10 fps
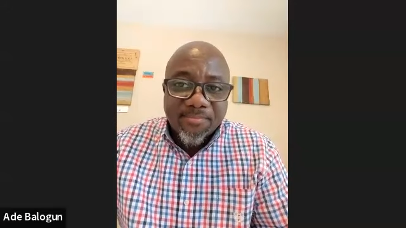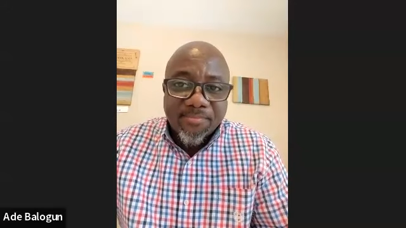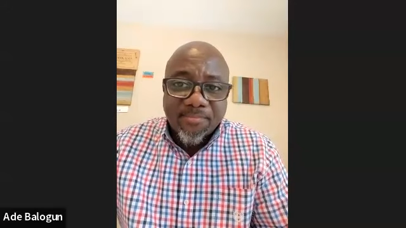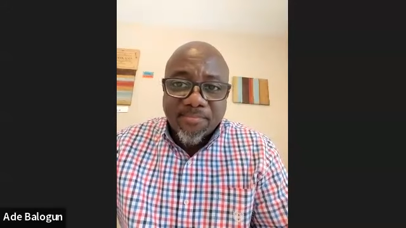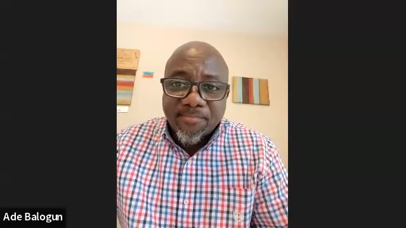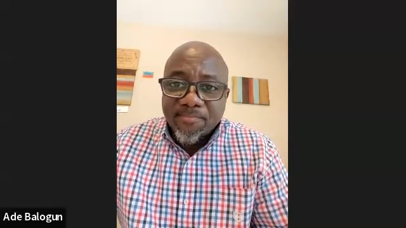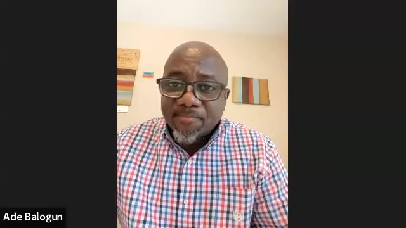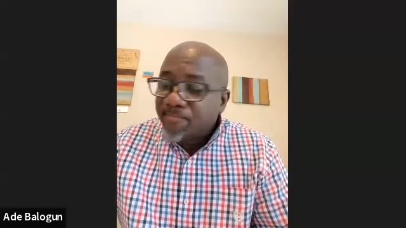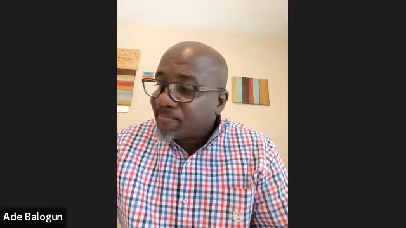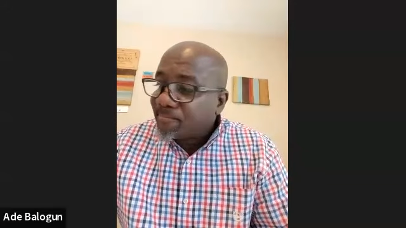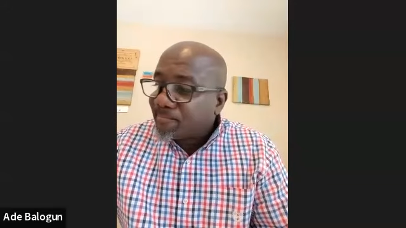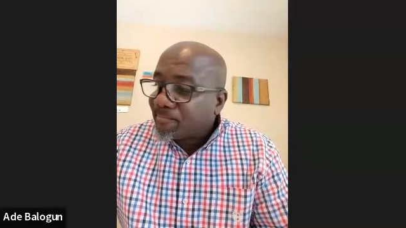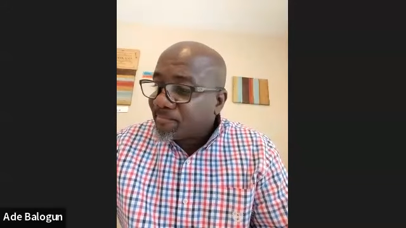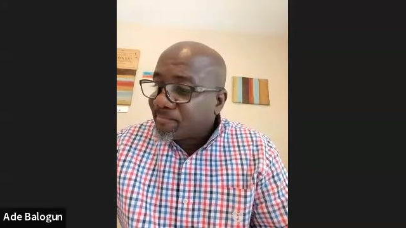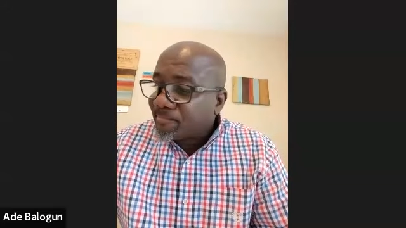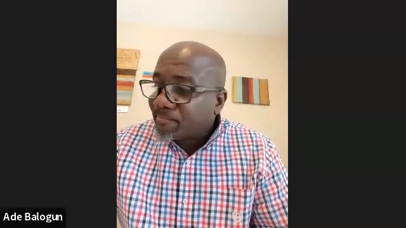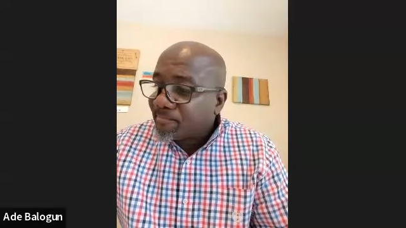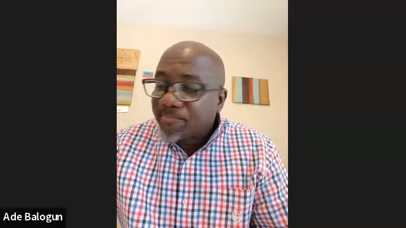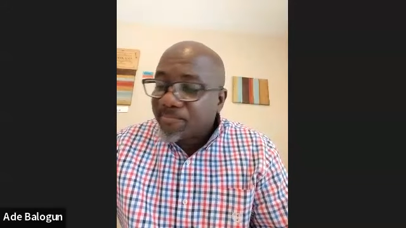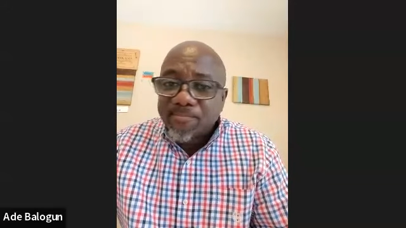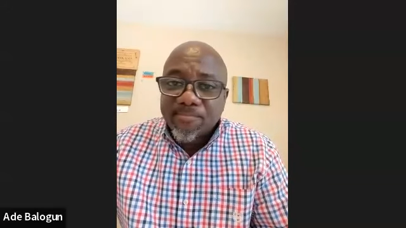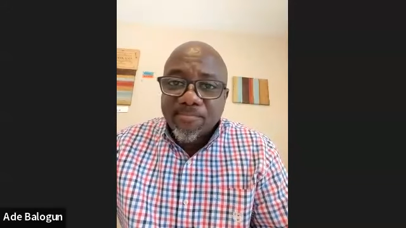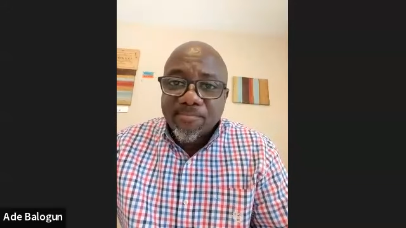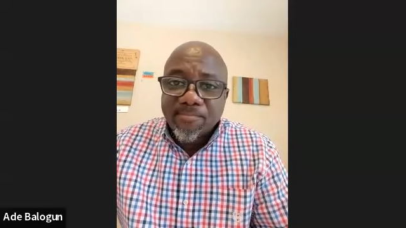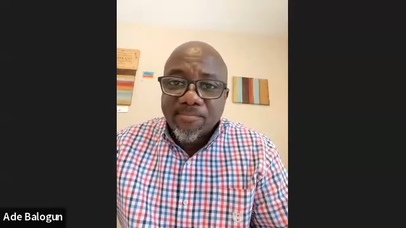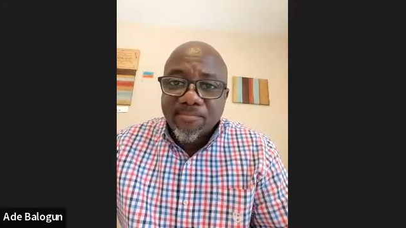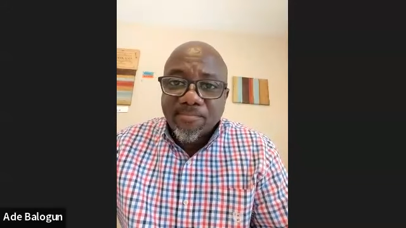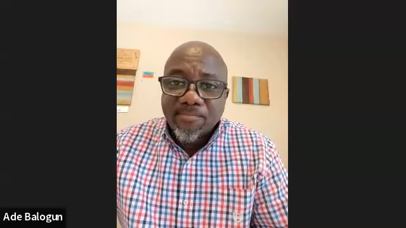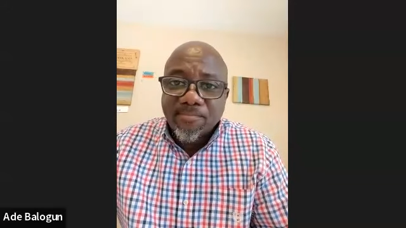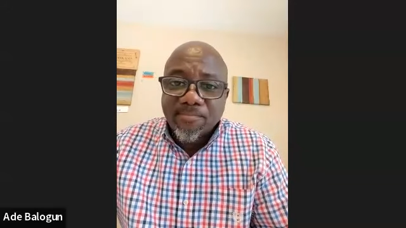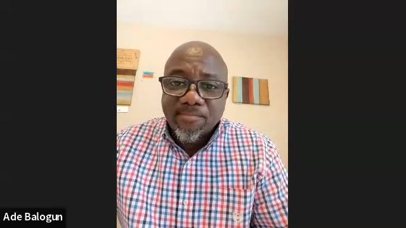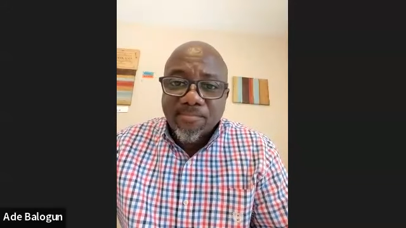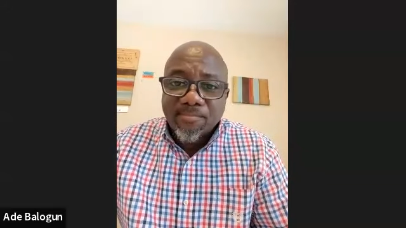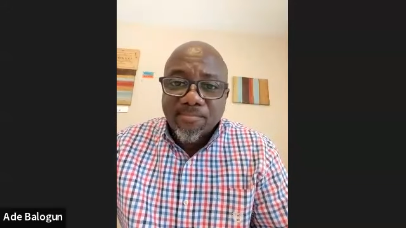Nobody speaks.